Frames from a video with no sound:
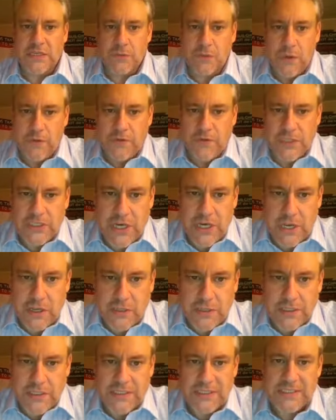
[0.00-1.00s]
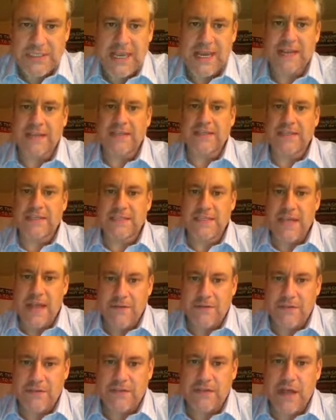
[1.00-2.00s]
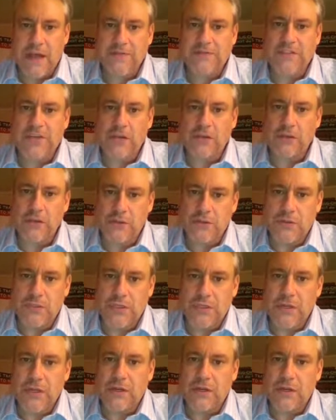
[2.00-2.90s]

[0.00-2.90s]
Whoever shall seek to save his life shall lose it,